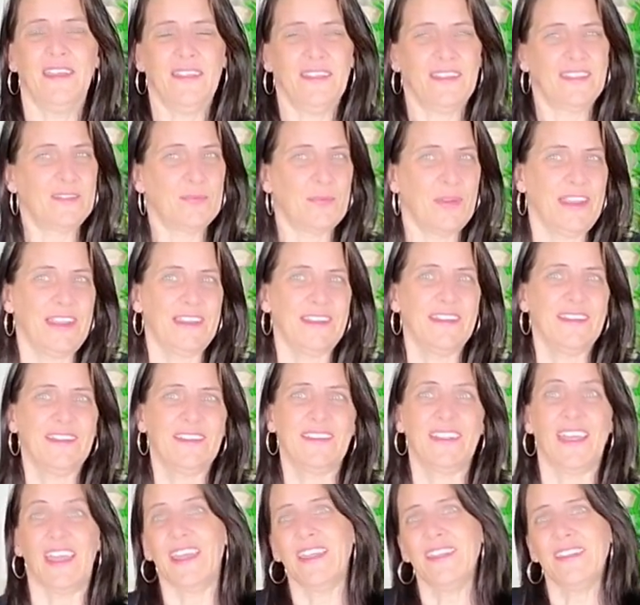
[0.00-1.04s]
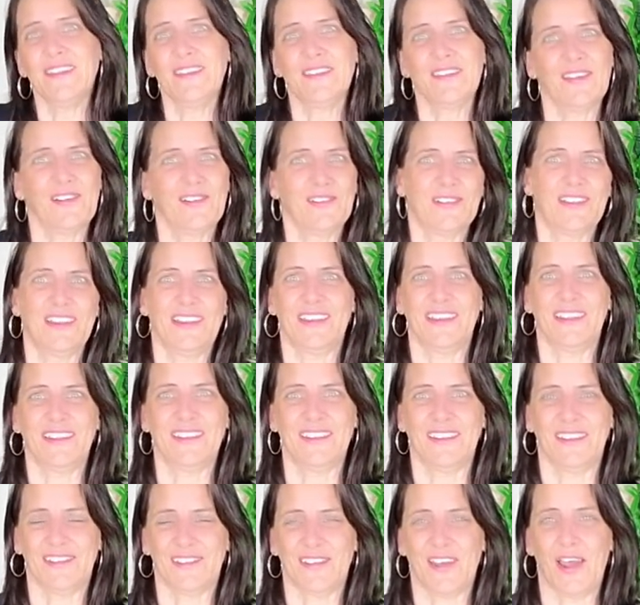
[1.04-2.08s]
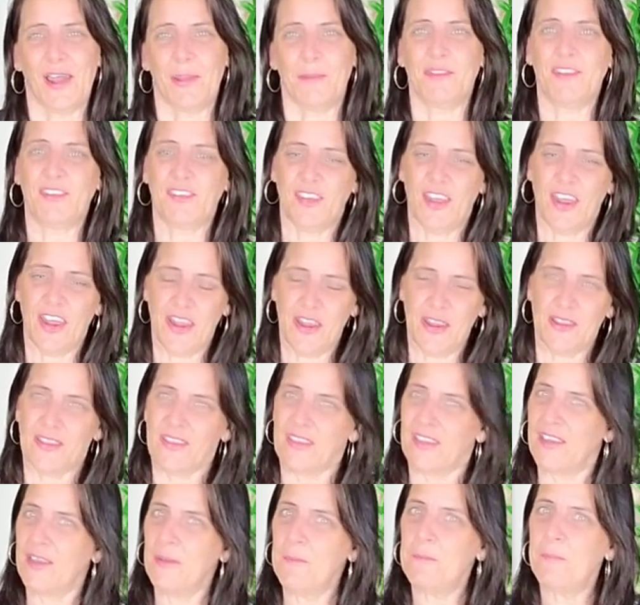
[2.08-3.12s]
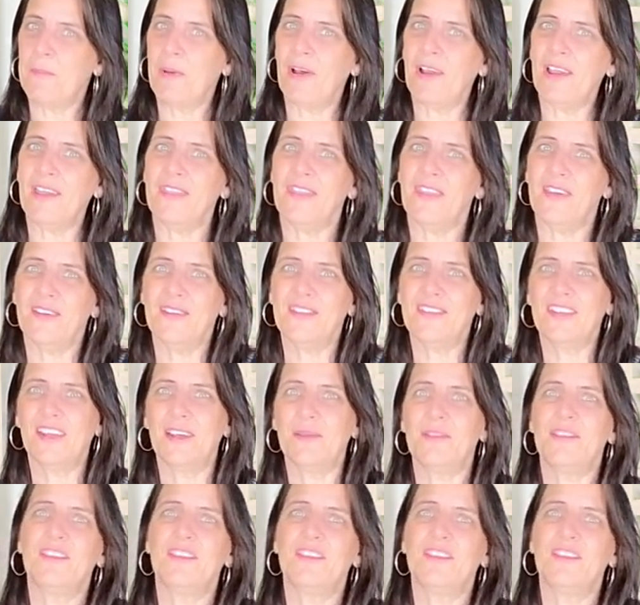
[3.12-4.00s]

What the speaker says: sweetness and saltiness at times. So combine those types